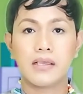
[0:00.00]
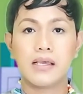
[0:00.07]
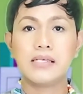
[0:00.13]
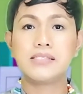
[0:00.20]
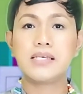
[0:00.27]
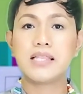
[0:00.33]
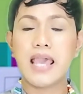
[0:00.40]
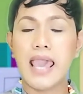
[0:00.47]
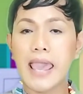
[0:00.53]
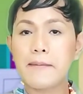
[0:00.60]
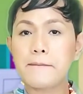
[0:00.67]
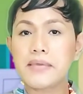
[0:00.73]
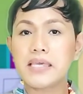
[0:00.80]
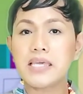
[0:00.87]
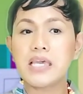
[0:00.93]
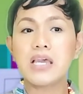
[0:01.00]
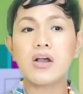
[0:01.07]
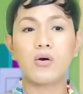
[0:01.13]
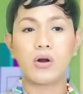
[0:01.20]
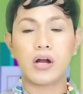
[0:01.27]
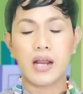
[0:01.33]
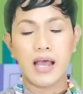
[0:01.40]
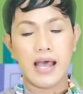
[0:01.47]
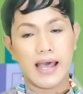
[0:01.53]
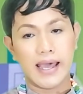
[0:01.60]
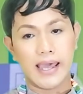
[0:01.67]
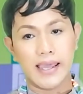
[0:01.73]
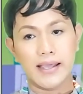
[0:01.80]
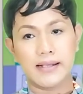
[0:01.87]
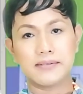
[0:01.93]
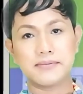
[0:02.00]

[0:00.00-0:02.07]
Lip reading: Is it ME or I?